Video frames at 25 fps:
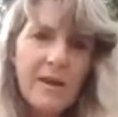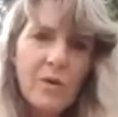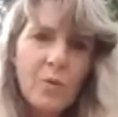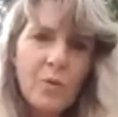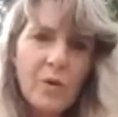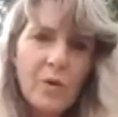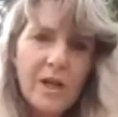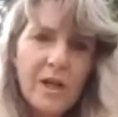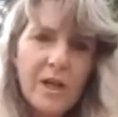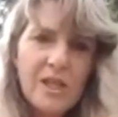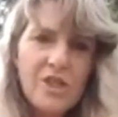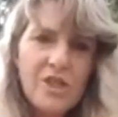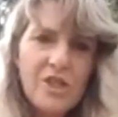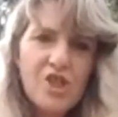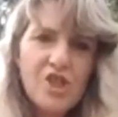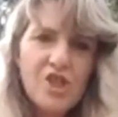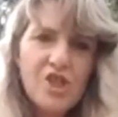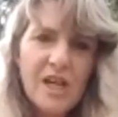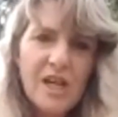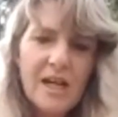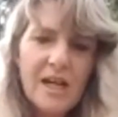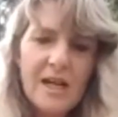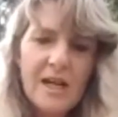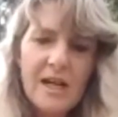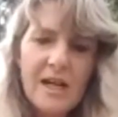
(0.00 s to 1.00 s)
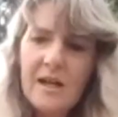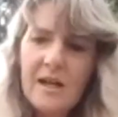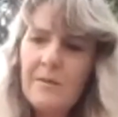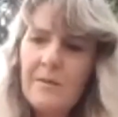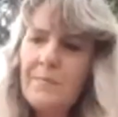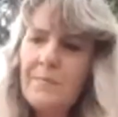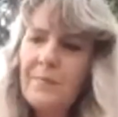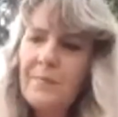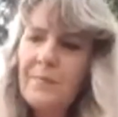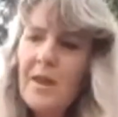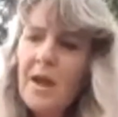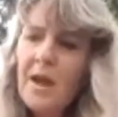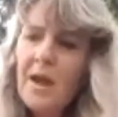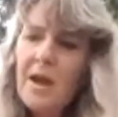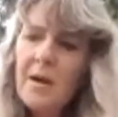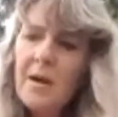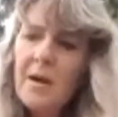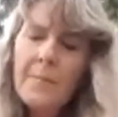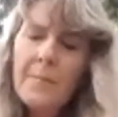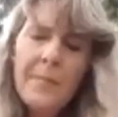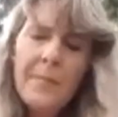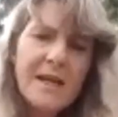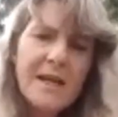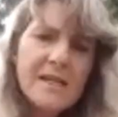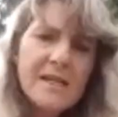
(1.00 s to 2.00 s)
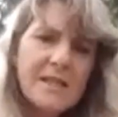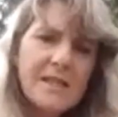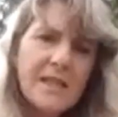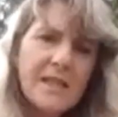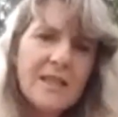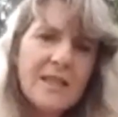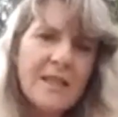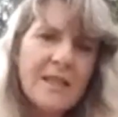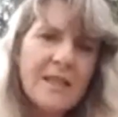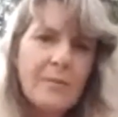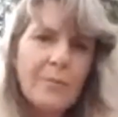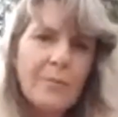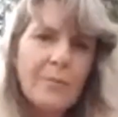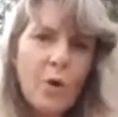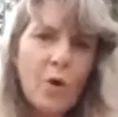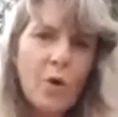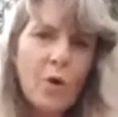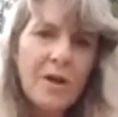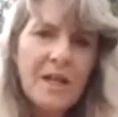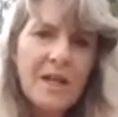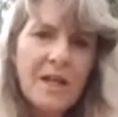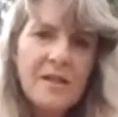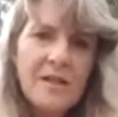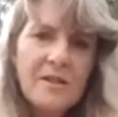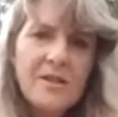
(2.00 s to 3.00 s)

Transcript: which basically brought in